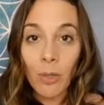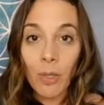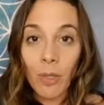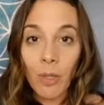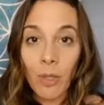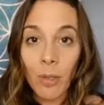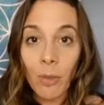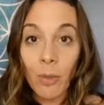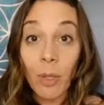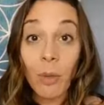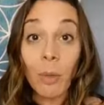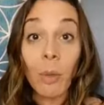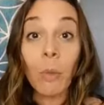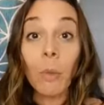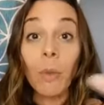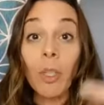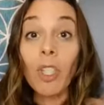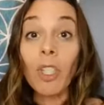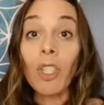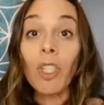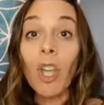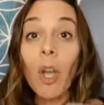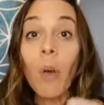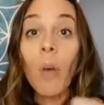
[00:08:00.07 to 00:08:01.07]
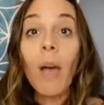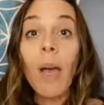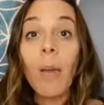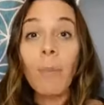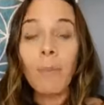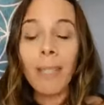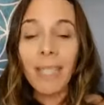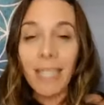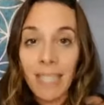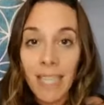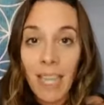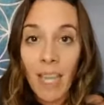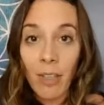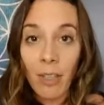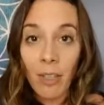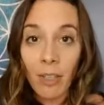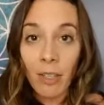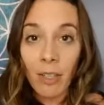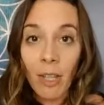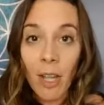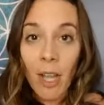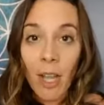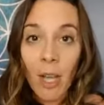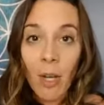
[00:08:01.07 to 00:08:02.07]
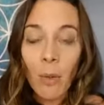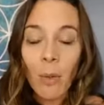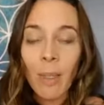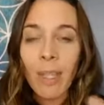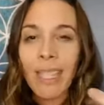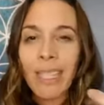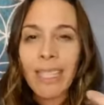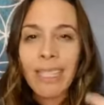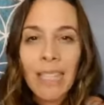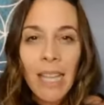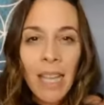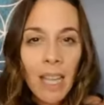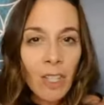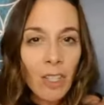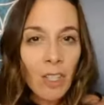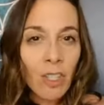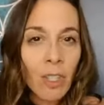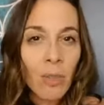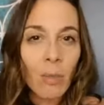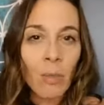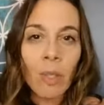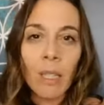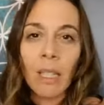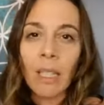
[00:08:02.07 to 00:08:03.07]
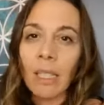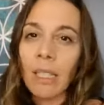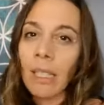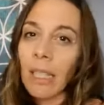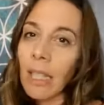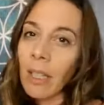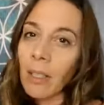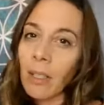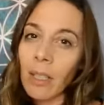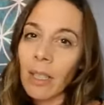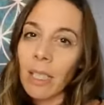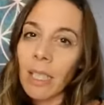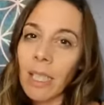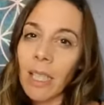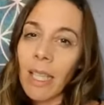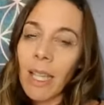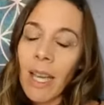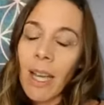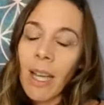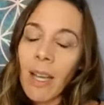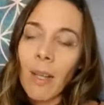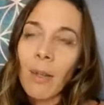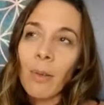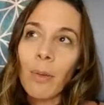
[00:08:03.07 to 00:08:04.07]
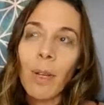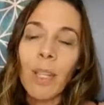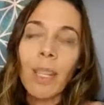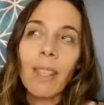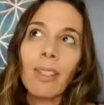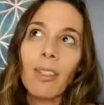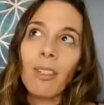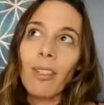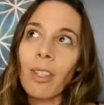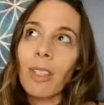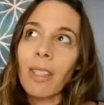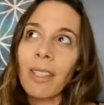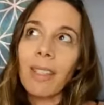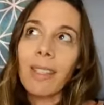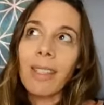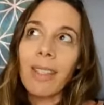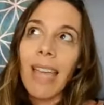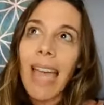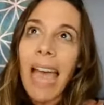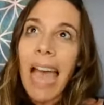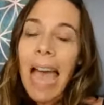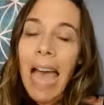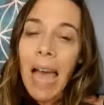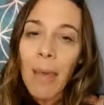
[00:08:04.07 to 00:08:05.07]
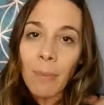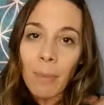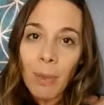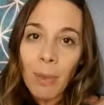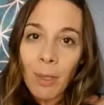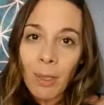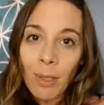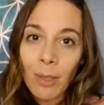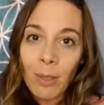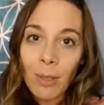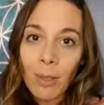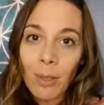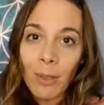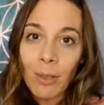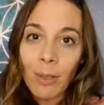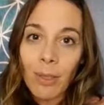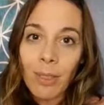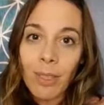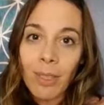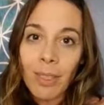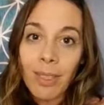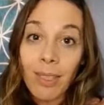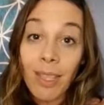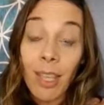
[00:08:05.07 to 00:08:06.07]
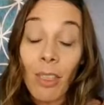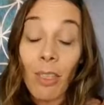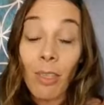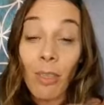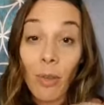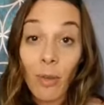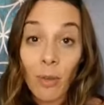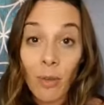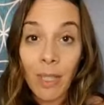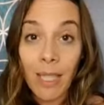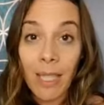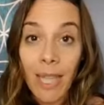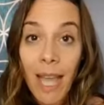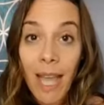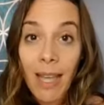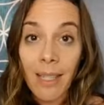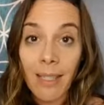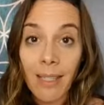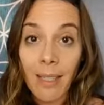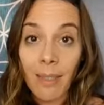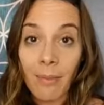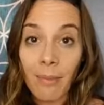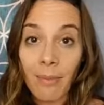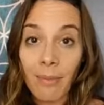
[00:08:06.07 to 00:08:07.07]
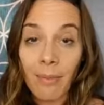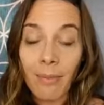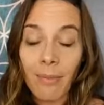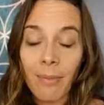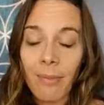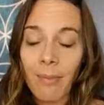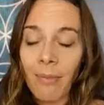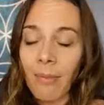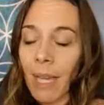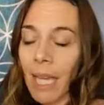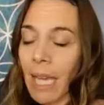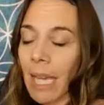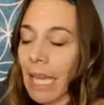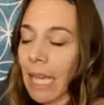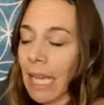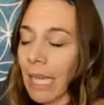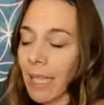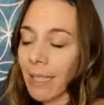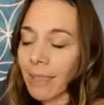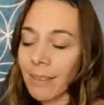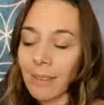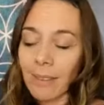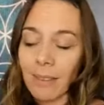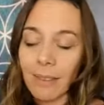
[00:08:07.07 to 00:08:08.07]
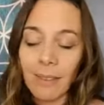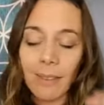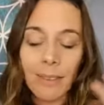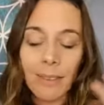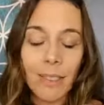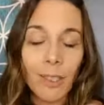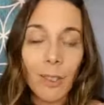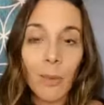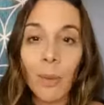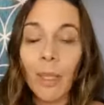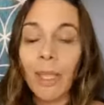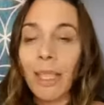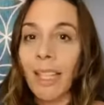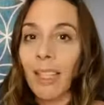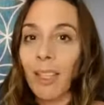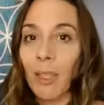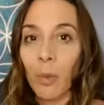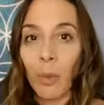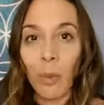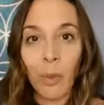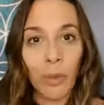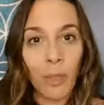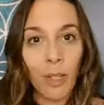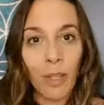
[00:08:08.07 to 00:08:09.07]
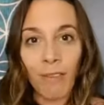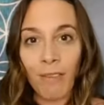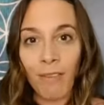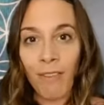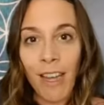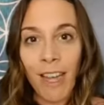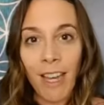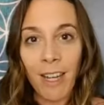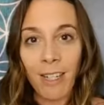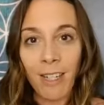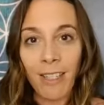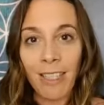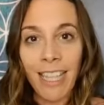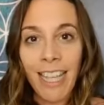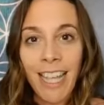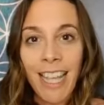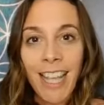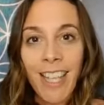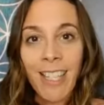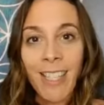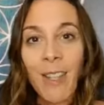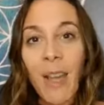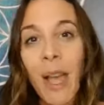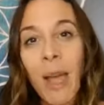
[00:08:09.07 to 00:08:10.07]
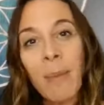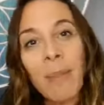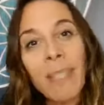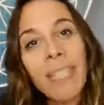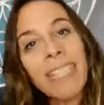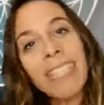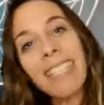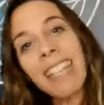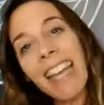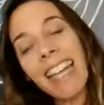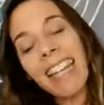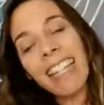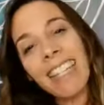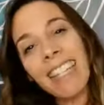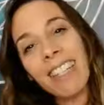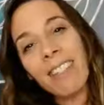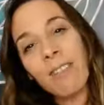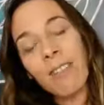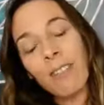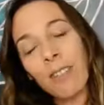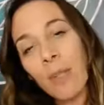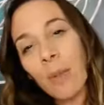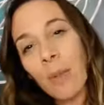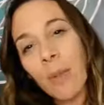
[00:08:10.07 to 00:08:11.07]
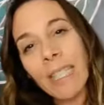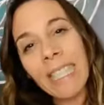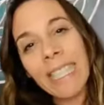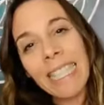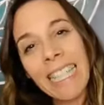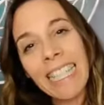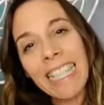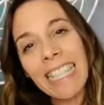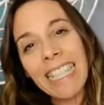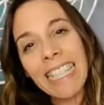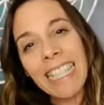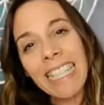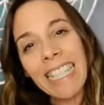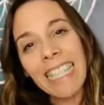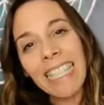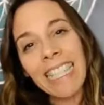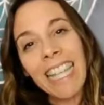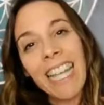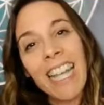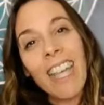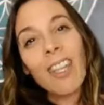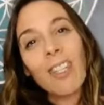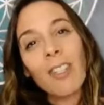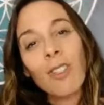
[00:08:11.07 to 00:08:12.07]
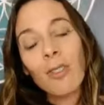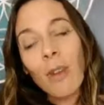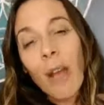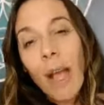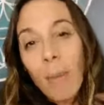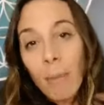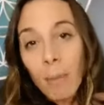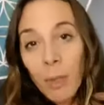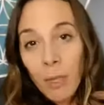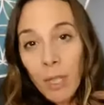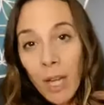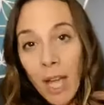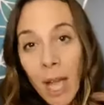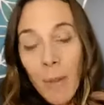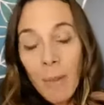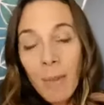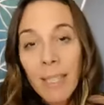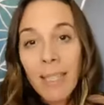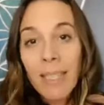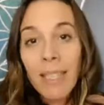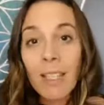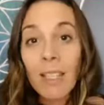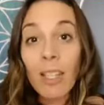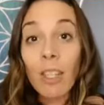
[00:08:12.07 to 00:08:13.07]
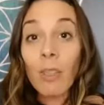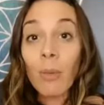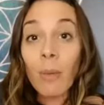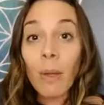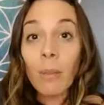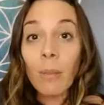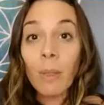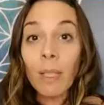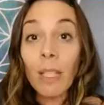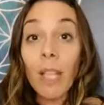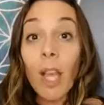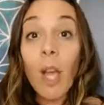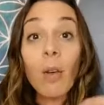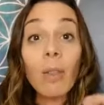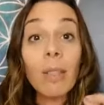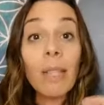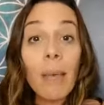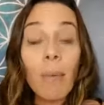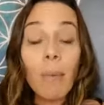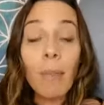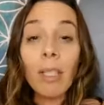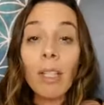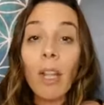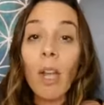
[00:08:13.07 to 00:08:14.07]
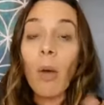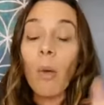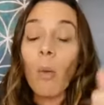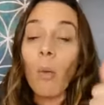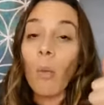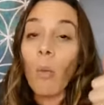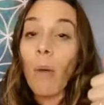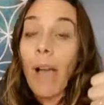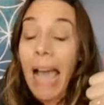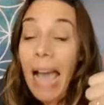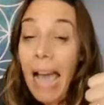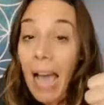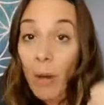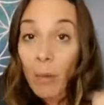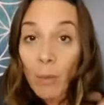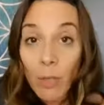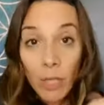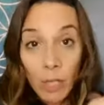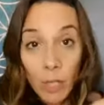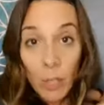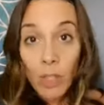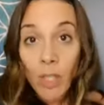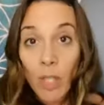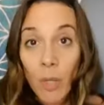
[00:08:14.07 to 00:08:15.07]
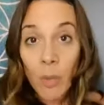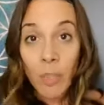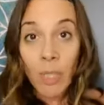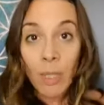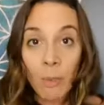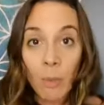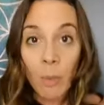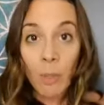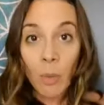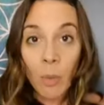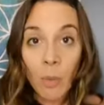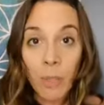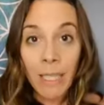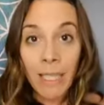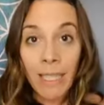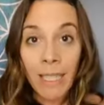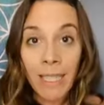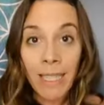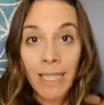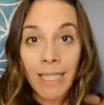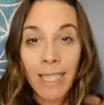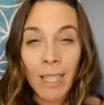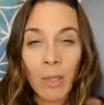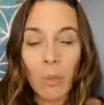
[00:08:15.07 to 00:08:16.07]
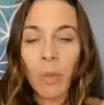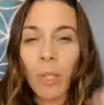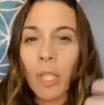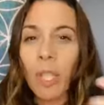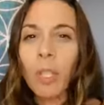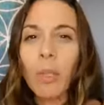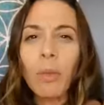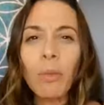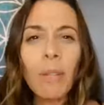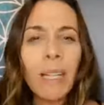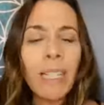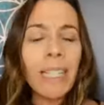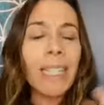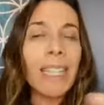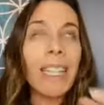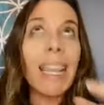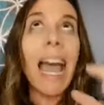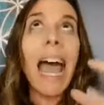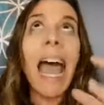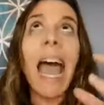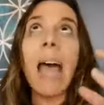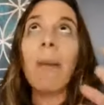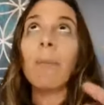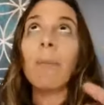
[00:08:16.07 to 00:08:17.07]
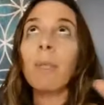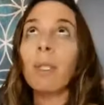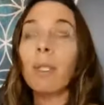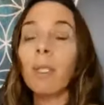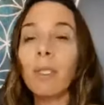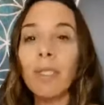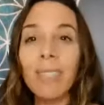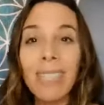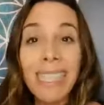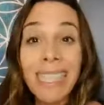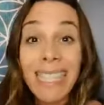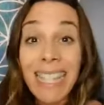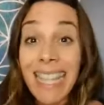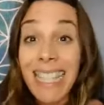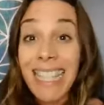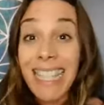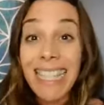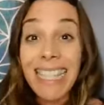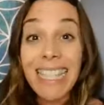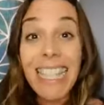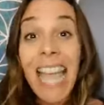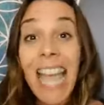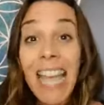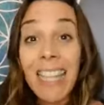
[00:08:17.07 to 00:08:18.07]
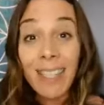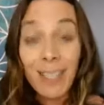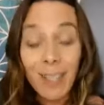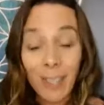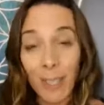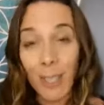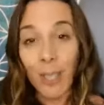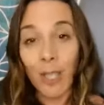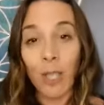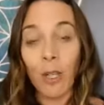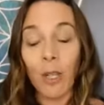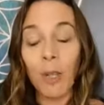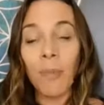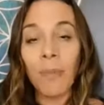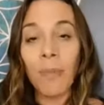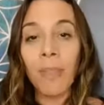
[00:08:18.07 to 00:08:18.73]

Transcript: do. And when we show up together with intention, with clarity, with just absolute enthusiasm, man, we light the world on fire. So I'm excited for 2019. Drop your comments in the thread below. Let me know how are you showing up in 2019? What are you ready to absolutely say yes to?